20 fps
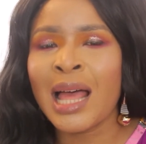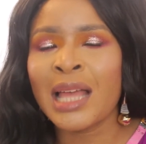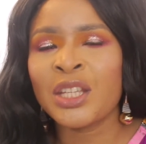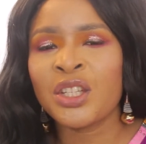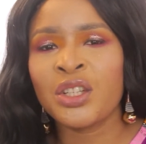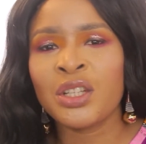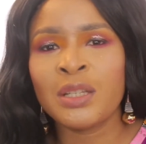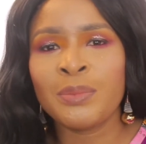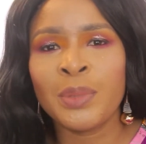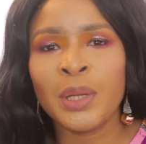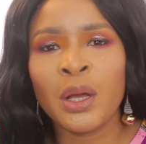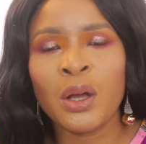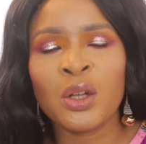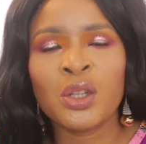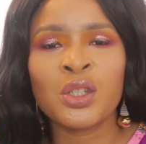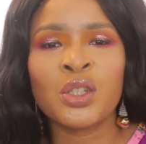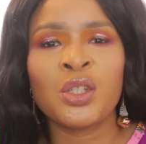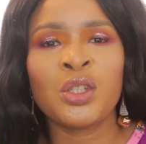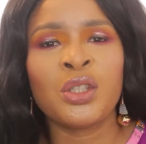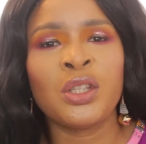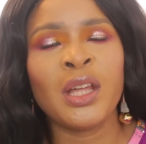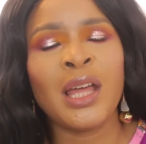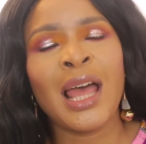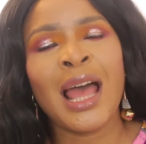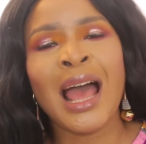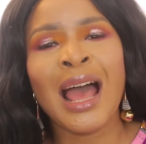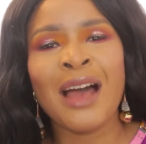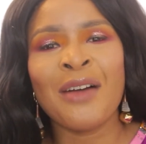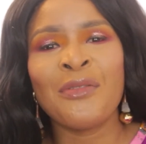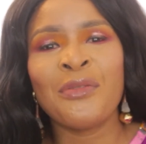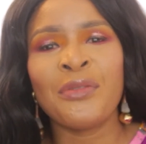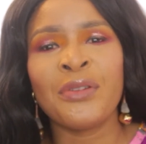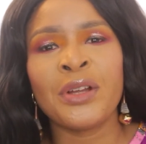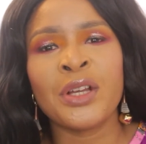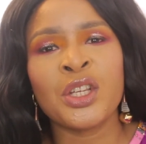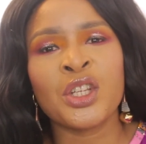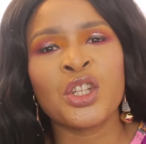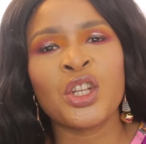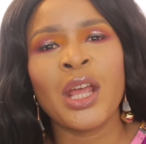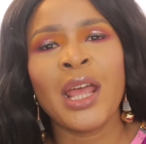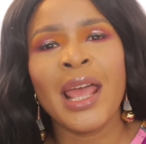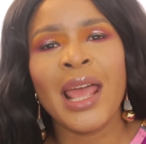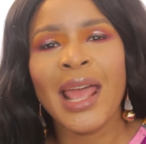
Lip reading: lashes, because the average